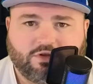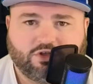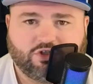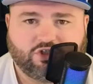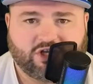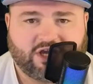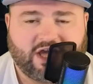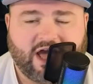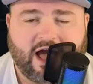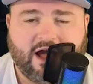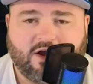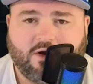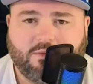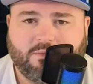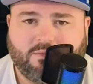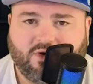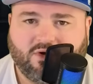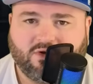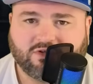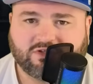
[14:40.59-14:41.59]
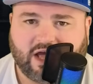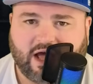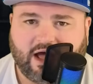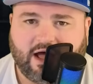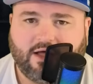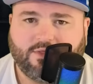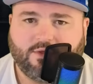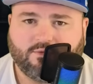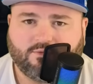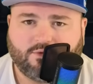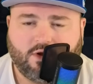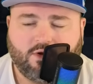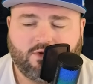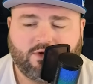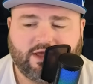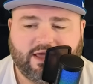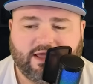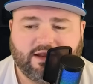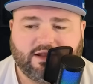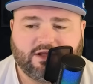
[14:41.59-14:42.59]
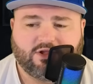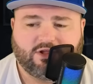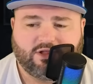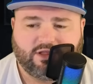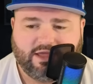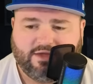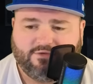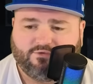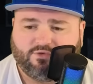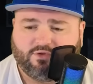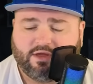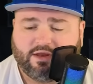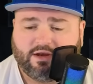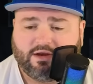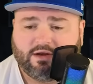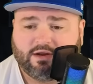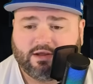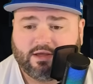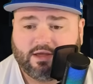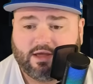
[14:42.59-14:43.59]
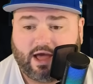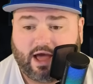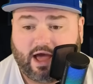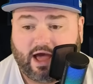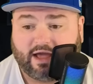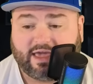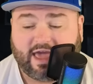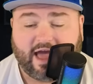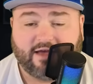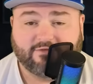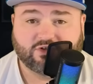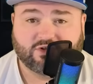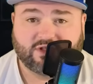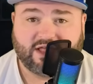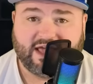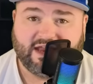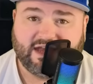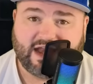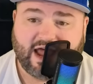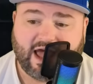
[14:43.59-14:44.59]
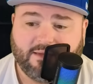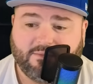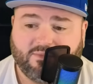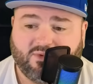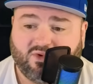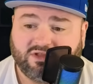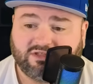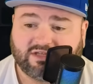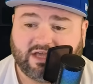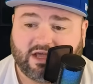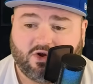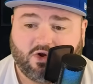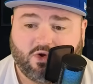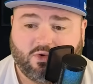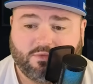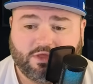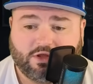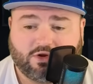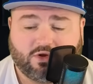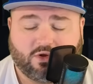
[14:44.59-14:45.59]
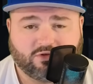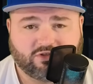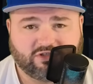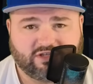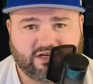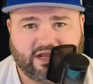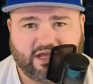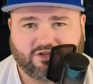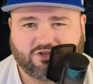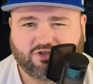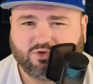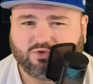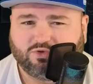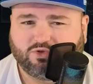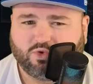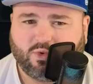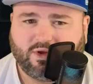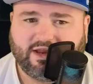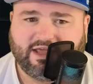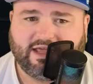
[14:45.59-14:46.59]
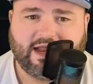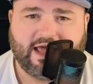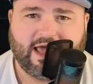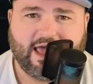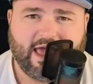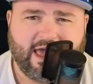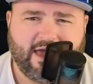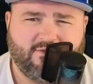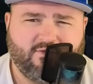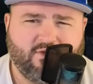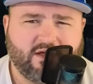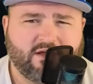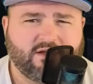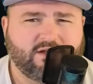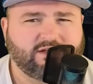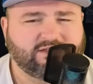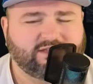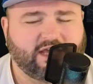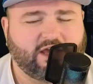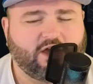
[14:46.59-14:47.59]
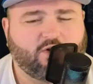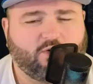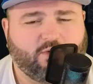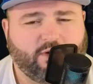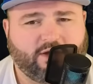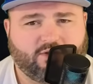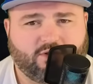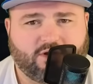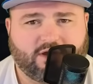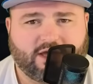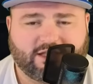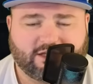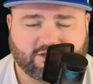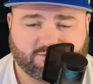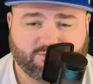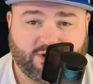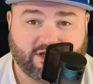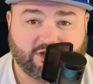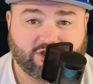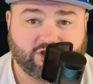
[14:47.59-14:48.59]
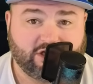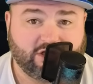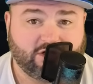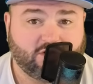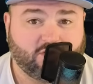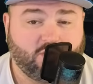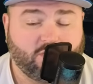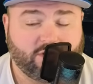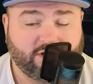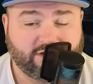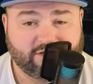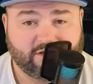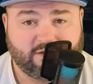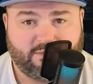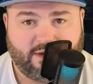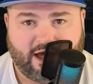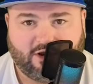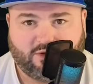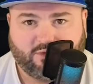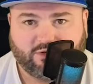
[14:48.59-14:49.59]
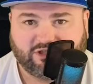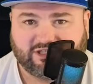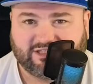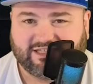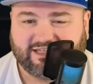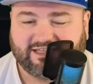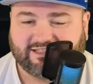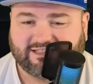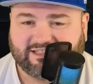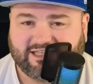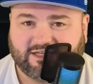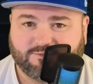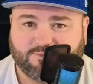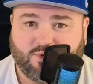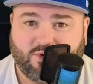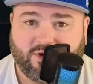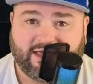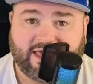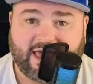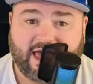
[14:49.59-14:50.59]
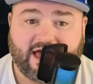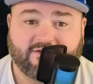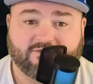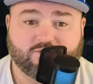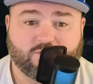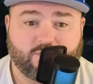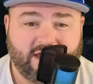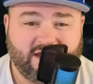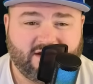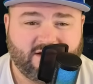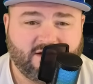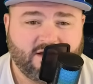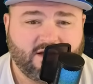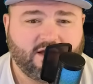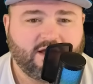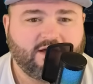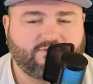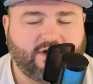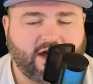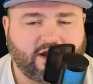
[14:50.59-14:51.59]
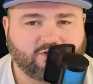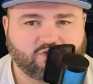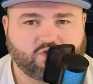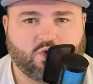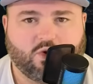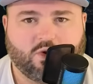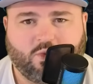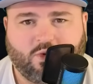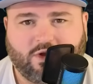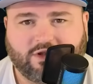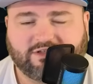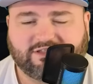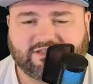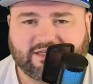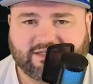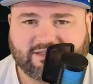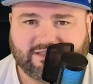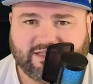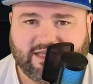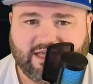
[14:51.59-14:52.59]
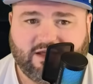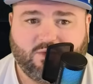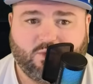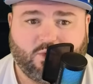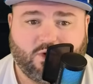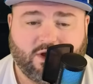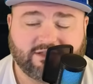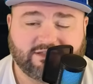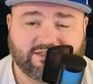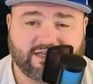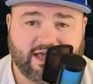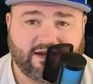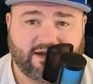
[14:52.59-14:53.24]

Chicago Bulls on the road in Cleveland. Cavs are laying 9 points at home and the total sitting at 220.5. Let's take a quick look at the spreadsheet. And according to the model, we should see a 6-point Cavs win. Final score 116-110